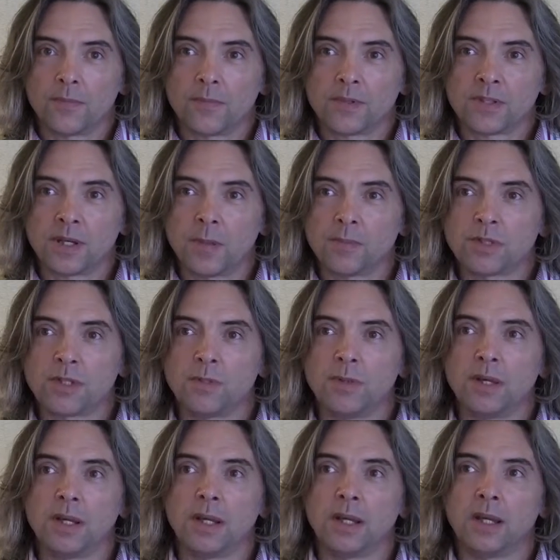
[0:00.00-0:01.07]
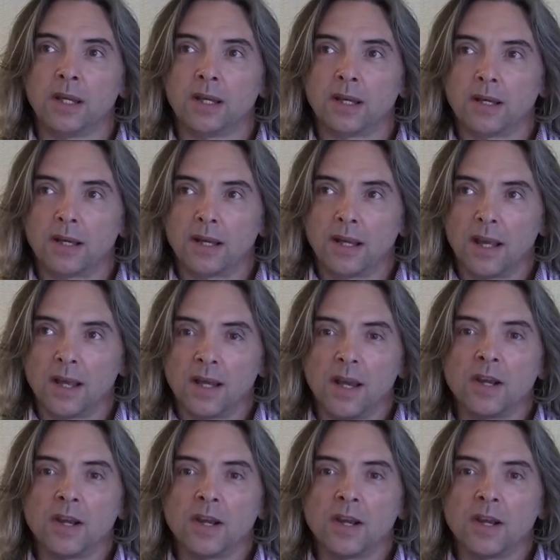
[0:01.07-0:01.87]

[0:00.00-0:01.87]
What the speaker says: seems to be an